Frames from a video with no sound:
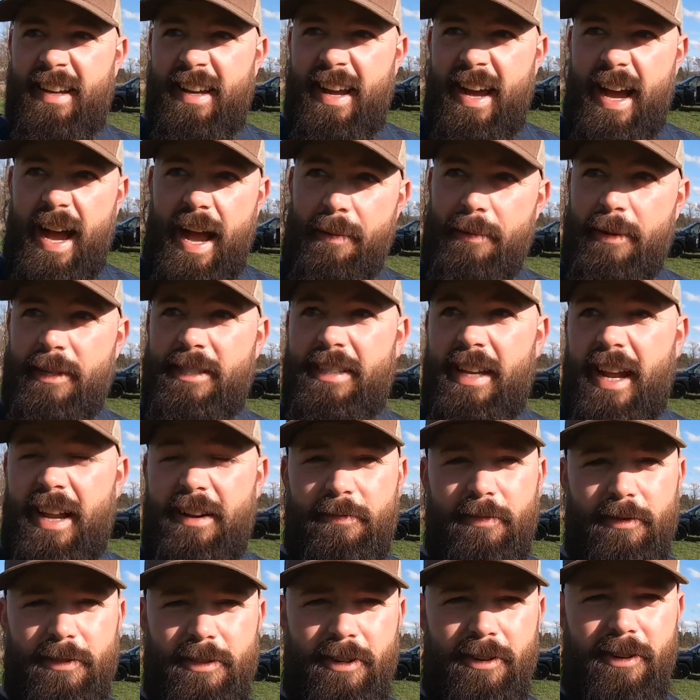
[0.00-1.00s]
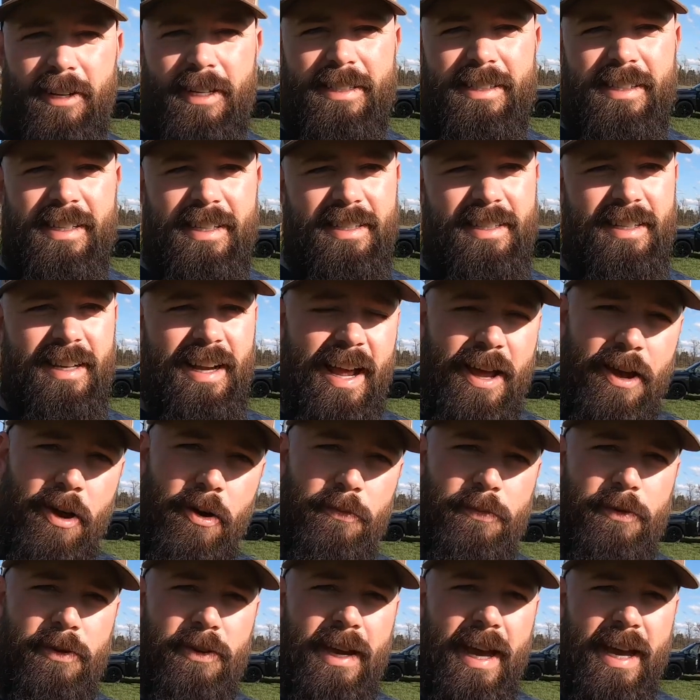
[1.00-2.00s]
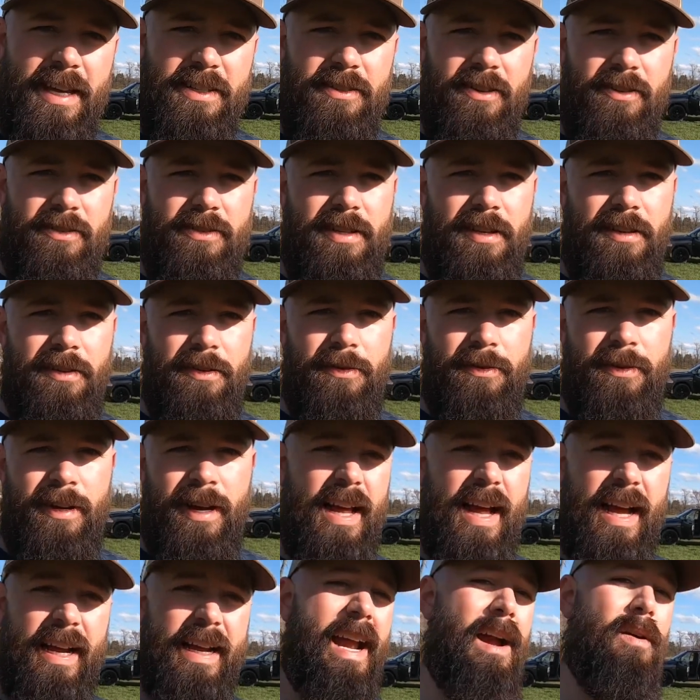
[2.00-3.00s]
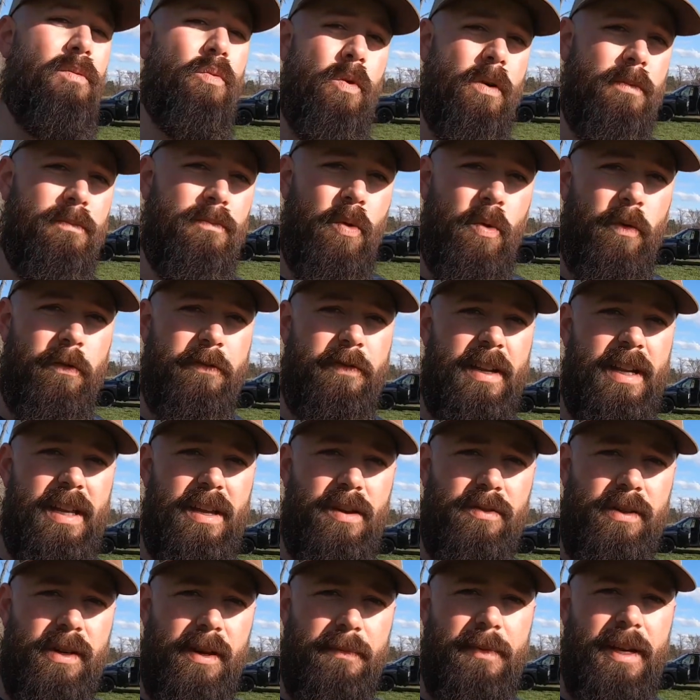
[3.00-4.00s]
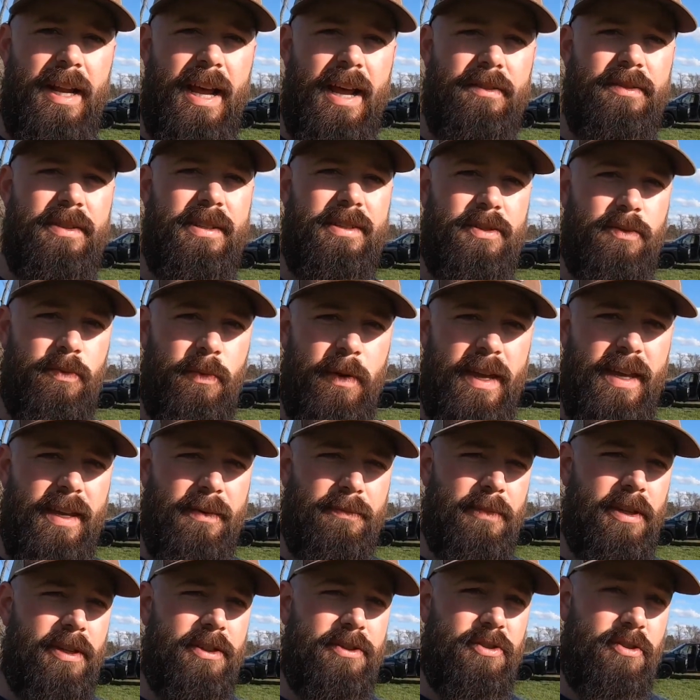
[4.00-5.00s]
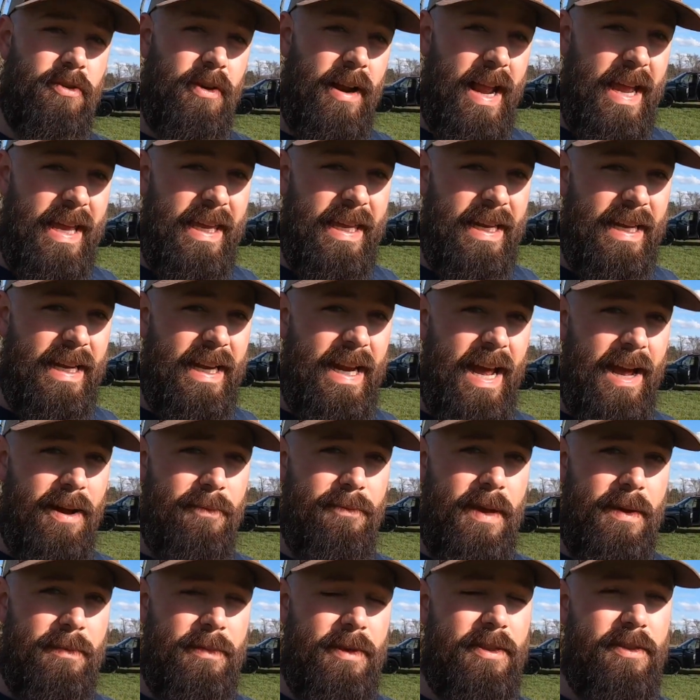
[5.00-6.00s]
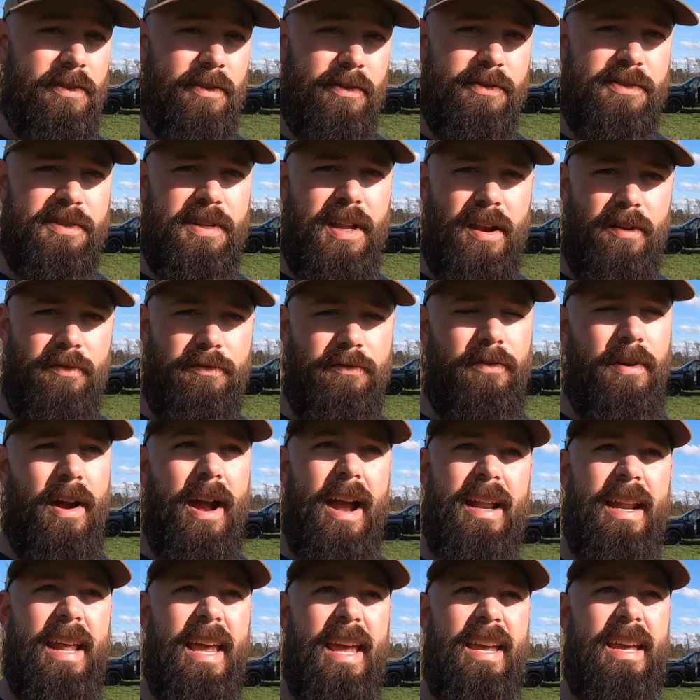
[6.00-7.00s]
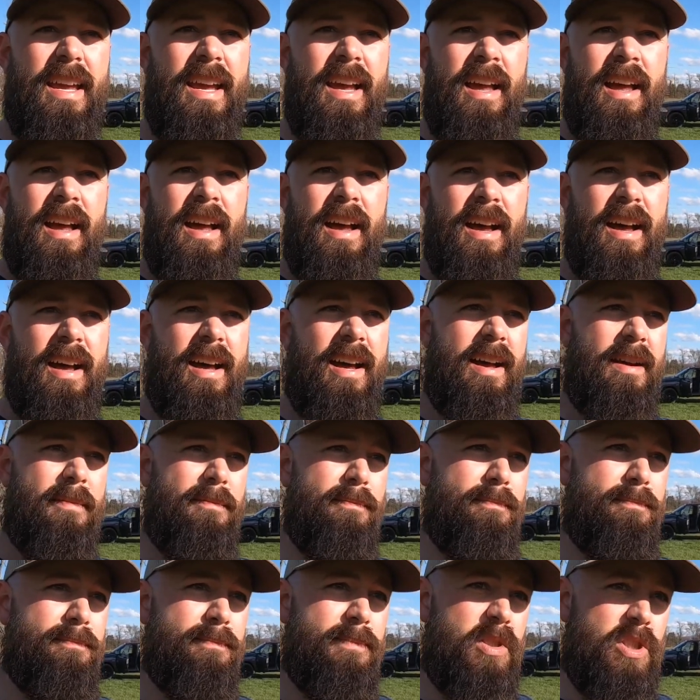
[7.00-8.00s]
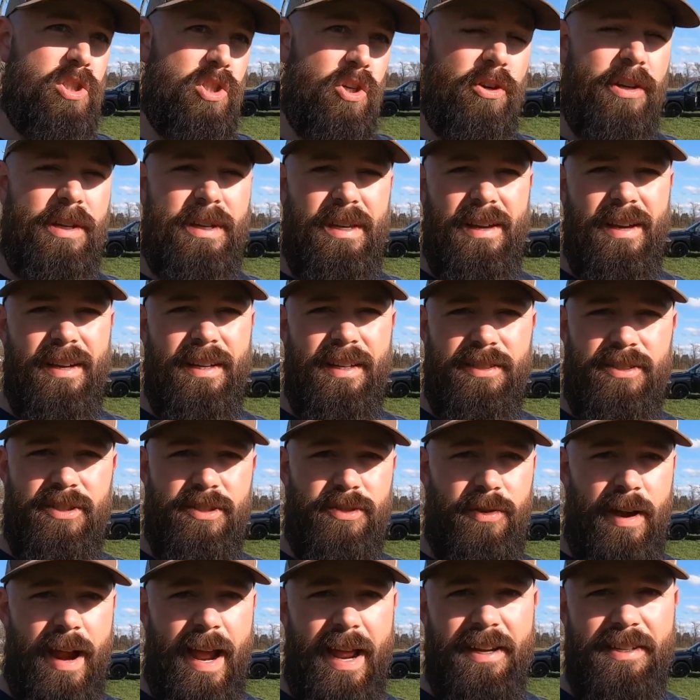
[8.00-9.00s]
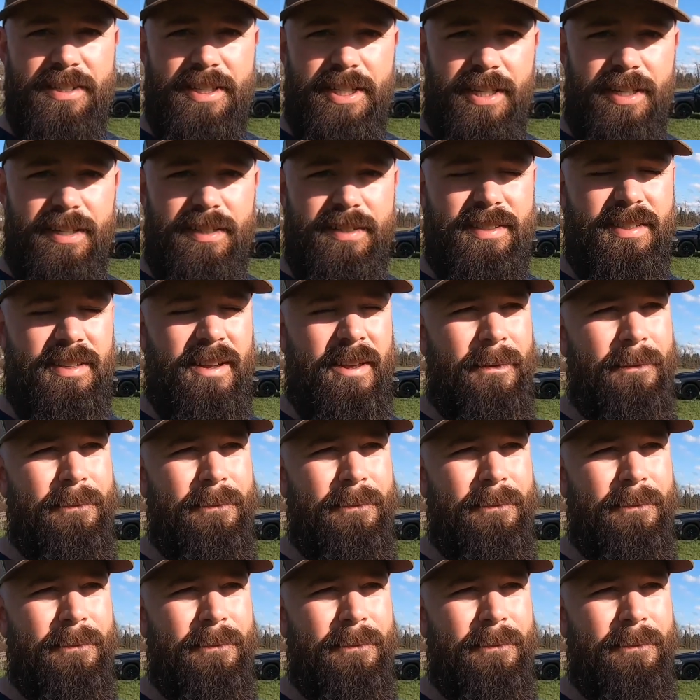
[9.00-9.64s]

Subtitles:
I'm excited for turkey season. I hope you guys are too. I got one more video coming out this week. I'm gonna try and get it out maybe Thursday or Friday. Turkey hunting strategies.